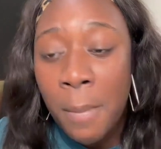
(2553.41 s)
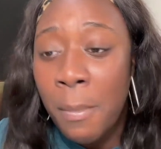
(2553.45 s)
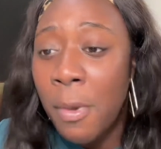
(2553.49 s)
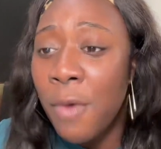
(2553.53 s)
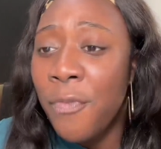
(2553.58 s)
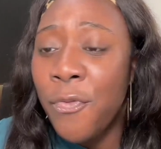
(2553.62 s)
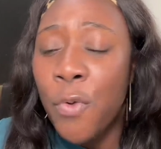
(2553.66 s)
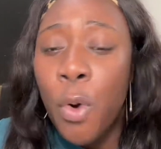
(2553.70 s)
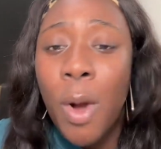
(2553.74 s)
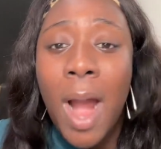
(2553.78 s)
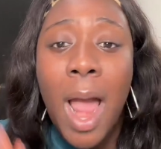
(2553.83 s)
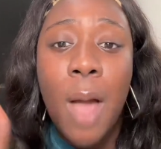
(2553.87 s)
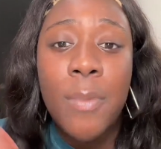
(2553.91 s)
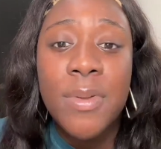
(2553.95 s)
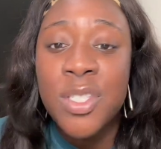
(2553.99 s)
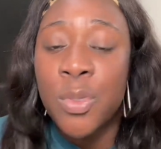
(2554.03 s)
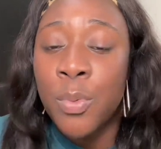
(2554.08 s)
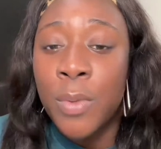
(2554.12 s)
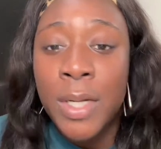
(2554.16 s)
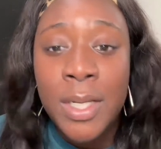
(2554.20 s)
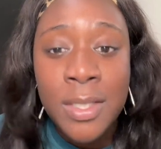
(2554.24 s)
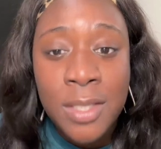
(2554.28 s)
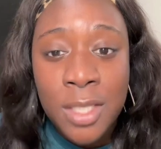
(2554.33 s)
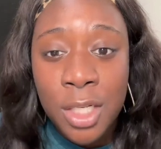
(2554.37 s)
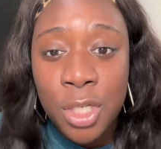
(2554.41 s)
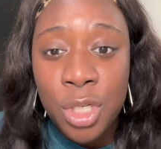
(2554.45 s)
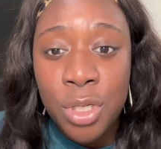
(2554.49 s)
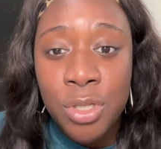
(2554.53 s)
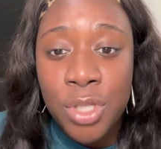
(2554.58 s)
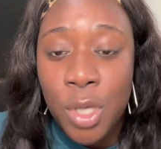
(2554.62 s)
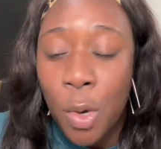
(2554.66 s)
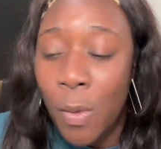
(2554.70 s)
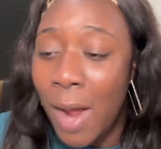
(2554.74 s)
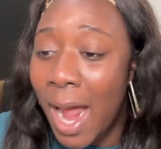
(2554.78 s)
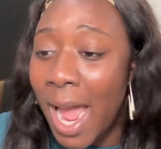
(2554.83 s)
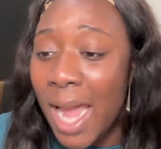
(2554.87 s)
Before I was 26
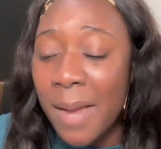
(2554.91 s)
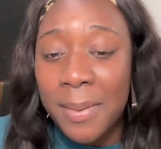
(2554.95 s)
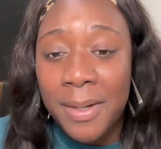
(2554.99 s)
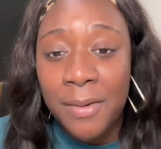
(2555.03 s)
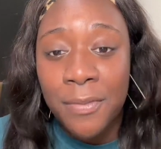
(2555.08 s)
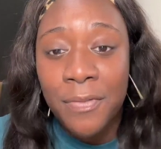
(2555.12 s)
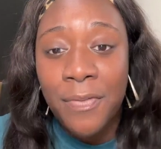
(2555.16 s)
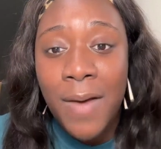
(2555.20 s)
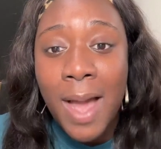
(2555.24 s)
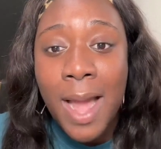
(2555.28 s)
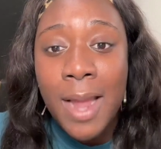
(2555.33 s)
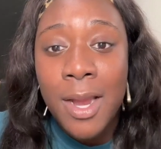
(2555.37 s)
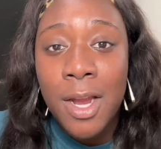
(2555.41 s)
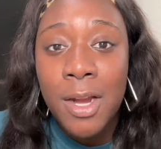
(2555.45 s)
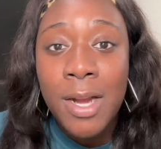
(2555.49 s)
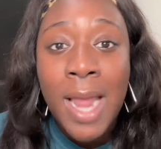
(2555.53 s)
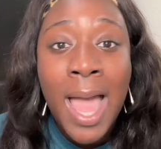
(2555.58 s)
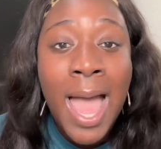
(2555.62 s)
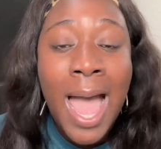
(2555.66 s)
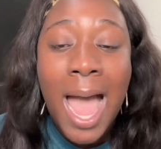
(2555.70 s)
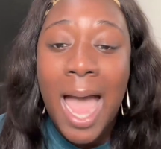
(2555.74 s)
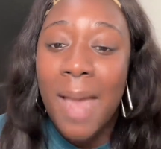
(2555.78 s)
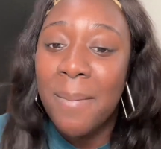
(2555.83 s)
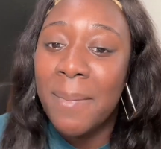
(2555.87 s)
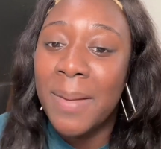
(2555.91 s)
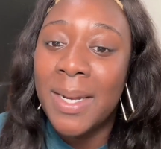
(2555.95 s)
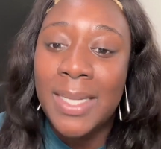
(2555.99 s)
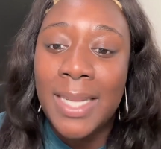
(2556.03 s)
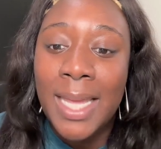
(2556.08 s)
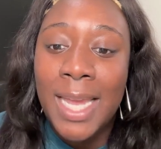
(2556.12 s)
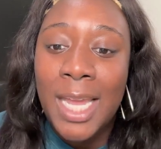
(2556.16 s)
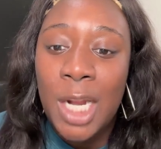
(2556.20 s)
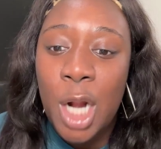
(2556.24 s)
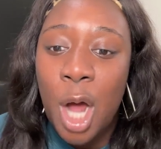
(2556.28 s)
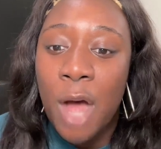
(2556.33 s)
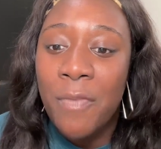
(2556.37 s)
years old, I've been fired, I've
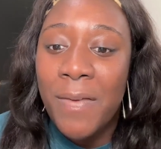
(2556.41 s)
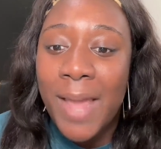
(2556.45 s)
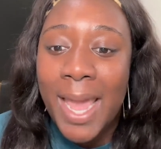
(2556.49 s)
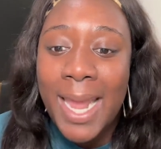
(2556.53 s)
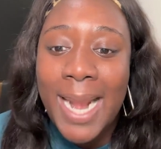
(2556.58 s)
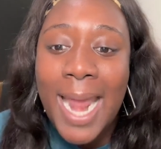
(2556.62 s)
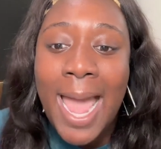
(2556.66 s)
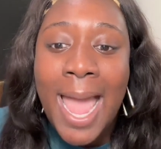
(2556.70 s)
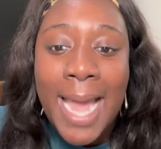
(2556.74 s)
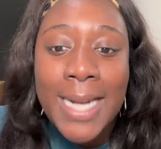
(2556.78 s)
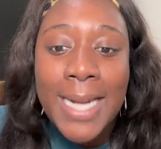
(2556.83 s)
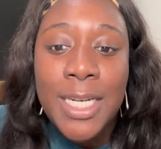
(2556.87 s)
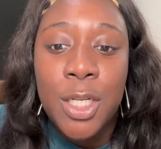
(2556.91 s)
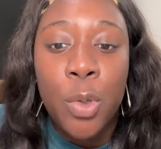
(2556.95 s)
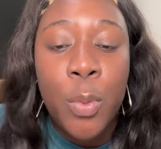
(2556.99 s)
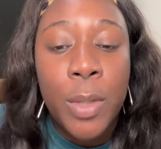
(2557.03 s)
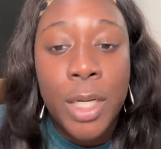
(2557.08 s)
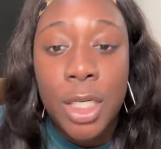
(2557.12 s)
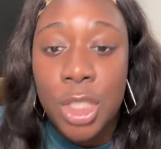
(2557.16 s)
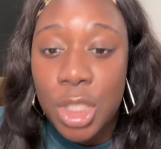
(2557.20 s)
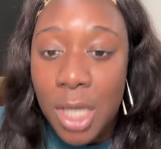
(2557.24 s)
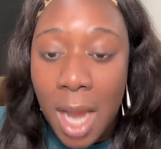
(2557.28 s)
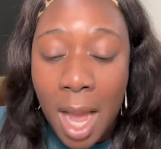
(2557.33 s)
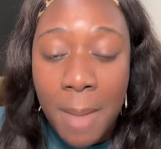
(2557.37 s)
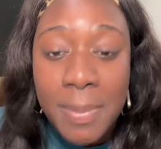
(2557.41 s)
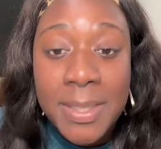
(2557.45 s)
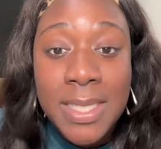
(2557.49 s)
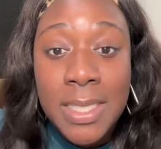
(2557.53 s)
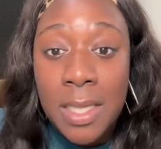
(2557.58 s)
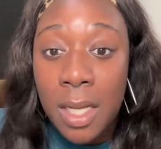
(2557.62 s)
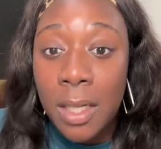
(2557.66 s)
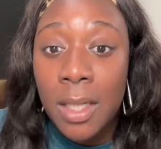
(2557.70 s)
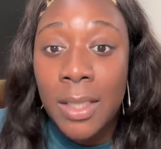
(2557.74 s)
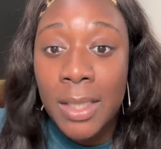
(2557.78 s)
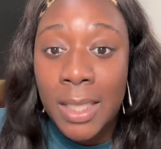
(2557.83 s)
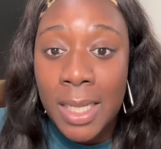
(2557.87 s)
been laid off, and I had to quit a job
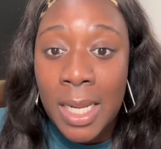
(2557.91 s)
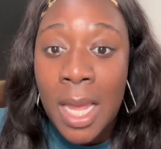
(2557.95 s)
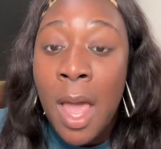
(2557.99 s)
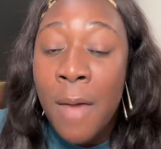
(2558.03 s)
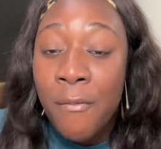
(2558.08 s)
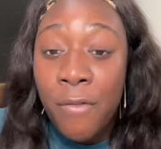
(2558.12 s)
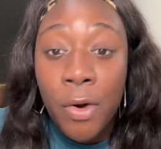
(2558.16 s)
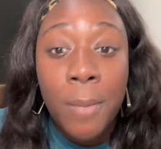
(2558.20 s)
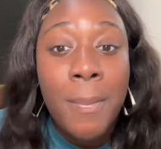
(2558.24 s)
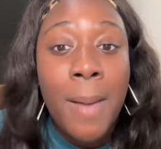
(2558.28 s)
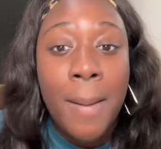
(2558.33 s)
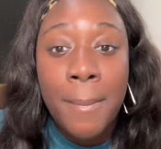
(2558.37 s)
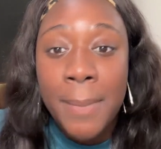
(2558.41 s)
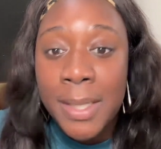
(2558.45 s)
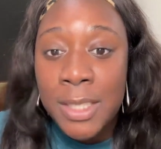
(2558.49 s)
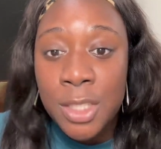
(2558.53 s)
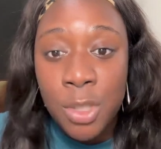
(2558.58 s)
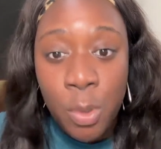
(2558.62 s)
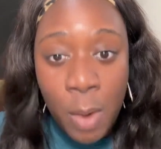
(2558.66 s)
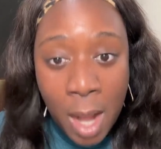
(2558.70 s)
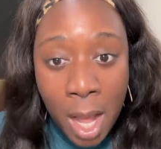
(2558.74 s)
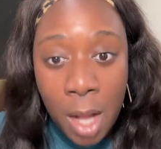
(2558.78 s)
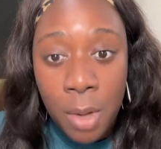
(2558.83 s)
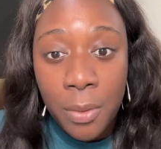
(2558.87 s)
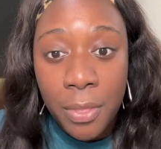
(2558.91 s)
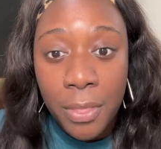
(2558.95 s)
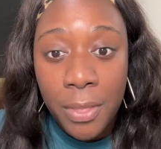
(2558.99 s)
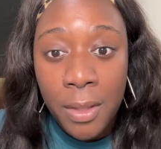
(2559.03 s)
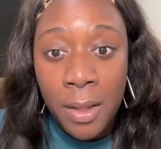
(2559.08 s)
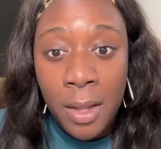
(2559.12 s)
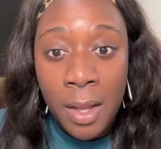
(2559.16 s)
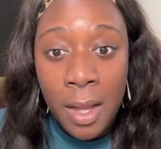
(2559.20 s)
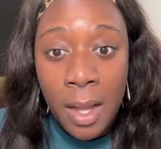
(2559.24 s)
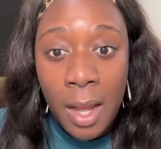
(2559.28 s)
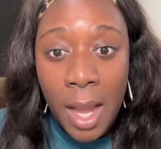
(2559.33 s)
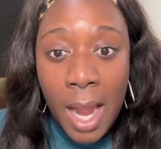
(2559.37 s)
suddenly for my mental
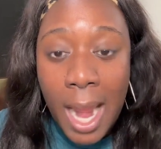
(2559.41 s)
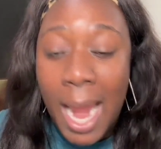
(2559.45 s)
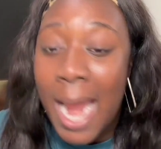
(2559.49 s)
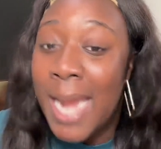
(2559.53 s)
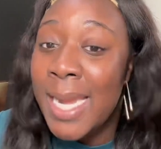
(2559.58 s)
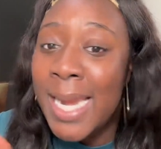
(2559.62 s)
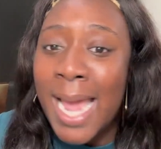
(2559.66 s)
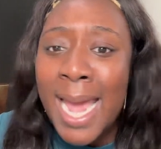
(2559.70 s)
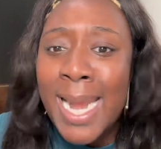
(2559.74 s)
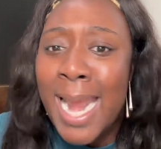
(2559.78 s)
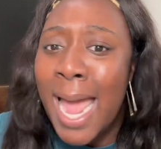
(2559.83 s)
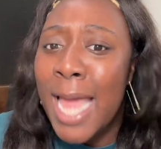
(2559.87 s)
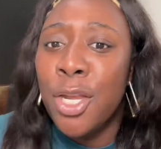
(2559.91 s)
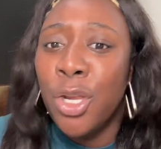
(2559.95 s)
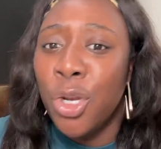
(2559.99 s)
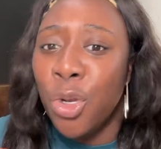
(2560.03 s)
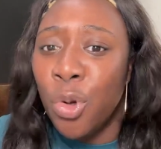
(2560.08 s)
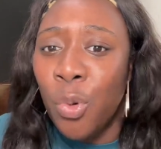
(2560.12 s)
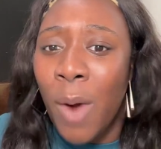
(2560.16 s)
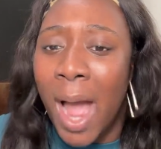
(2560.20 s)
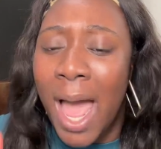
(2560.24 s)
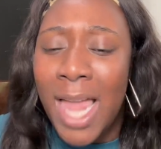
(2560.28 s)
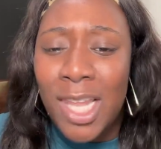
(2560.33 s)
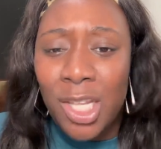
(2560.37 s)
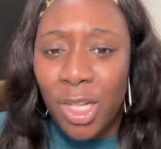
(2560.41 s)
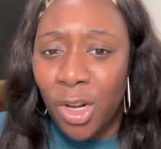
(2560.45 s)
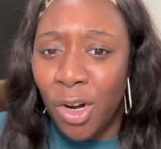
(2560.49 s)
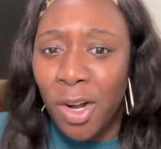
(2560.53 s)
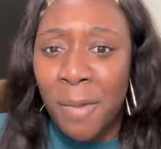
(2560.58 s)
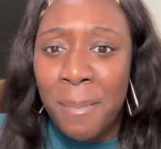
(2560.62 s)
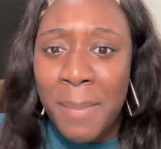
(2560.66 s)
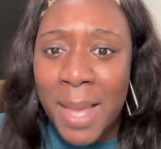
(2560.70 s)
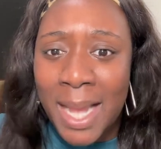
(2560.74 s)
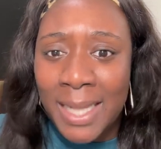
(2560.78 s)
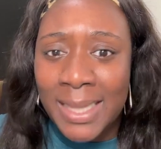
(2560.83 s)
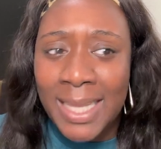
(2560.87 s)
health. And I
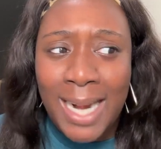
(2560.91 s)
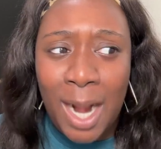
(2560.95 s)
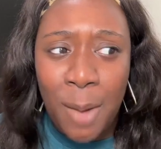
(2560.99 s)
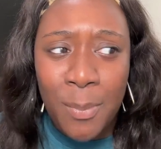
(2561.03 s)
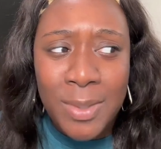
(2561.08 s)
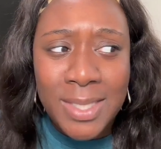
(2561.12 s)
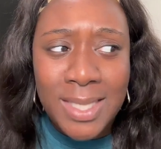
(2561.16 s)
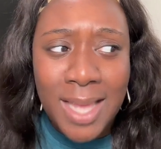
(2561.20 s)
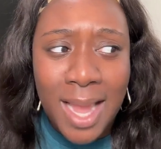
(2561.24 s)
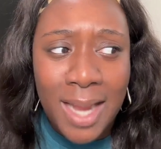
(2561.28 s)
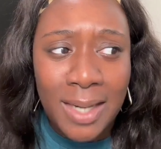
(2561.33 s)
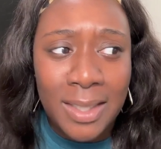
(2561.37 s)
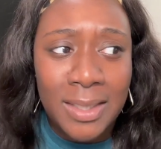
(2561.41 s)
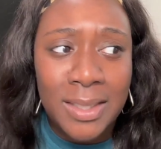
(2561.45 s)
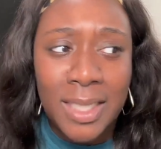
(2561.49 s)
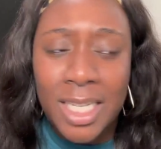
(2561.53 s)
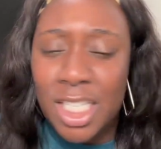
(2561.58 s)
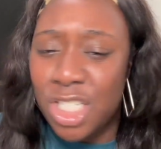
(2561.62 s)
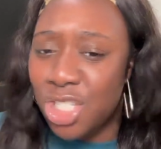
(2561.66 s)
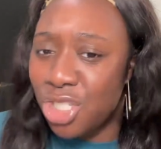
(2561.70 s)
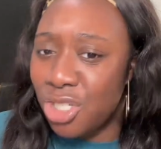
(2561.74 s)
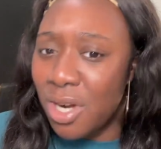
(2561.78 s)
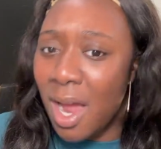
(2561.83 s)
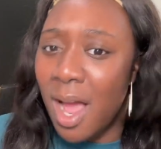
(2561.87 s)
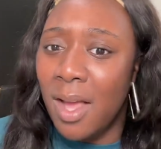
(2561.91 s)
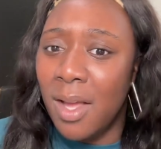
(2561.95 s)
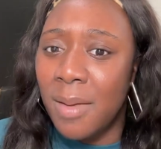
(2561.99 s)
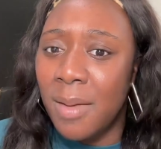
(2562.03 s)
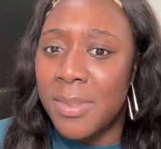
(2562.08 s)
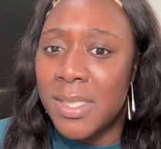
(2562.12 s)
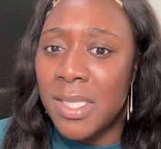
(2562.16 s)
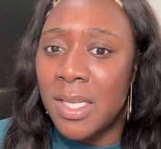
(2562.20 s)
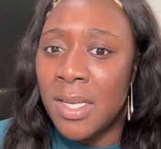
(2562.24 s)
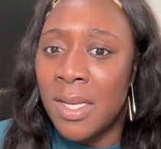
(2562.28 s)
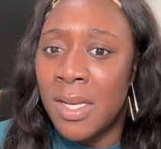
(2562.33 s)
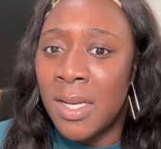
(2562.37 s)
learned back then, I was like, these
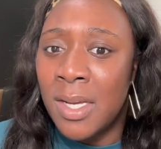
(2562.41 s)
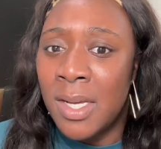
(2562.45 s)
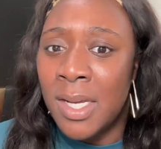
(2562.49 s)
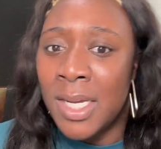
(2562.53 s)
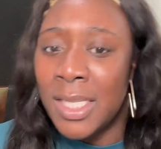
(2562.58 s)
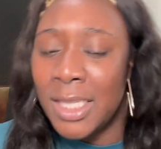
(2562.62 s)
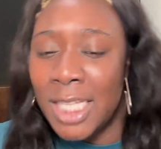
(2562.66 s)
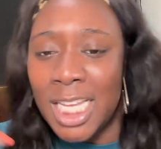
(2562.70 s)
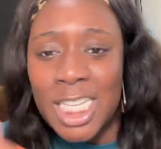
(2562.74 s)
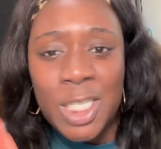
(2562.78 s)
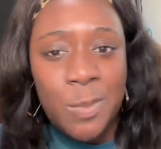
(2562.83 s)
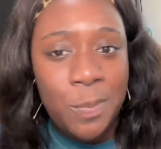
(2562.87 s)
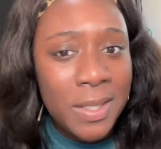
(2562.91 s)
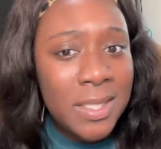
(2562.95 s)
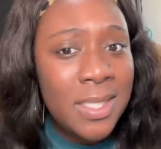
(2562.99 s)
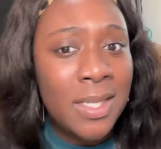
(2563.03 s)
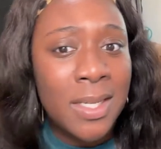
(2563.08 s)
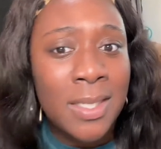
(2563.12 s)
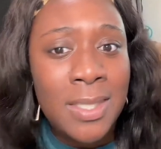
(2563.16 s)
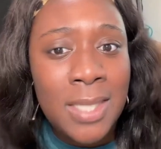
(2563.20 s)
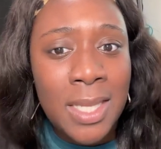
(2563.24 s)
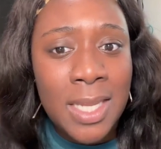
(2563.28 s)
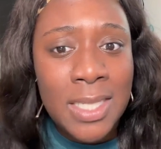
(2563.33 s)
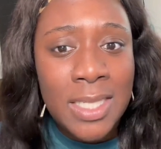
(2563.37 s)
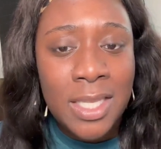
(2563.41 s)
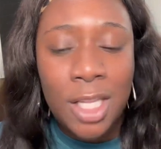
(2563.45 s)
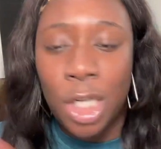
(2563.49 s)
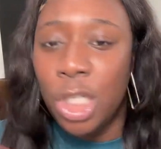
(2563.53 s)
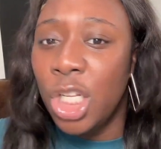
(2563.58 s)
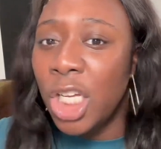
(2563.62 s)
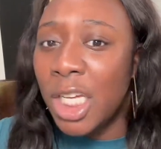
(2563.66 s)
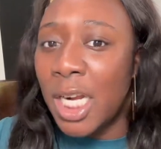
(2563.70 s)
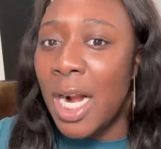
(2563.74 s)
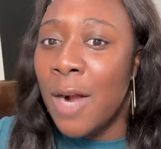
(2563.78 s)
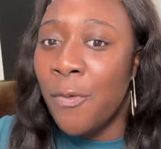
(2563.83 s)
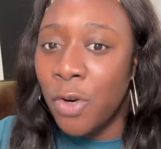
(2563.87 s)
jobs, these businesses,
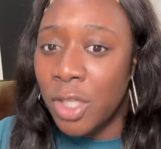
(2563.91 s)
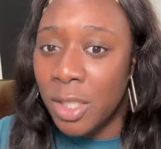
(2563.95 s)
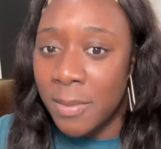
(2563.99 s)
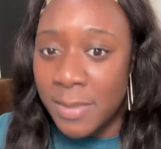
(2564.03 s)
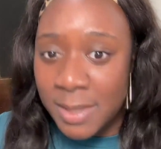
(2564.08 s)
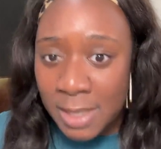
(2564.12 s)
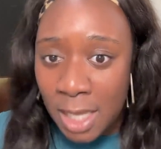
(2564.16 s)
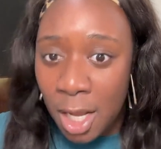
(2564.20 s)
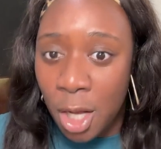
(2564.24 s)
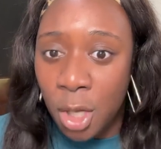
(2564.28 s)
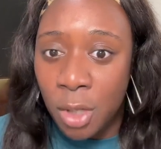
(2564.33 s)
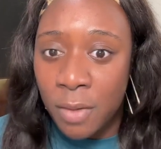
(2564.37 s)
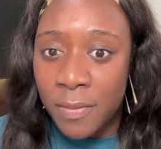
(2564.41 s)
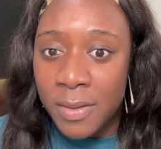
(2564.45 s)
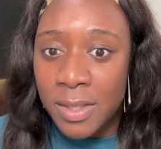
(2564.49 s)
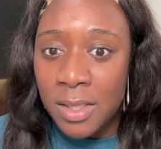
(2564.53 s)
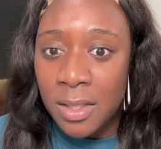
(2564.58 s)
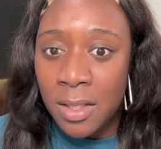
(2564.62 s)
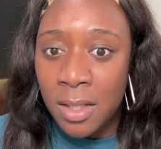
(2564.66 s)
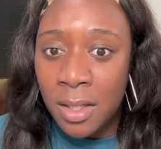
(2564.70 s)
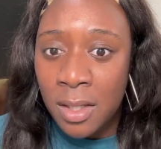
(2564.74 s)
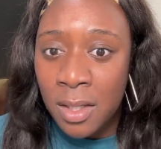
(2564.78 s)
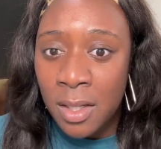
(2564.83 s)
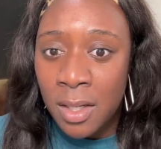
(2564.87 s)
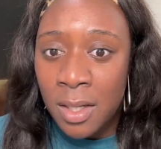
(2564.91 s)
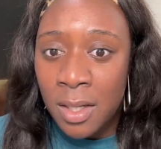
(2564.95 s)
they're looking out for themselves.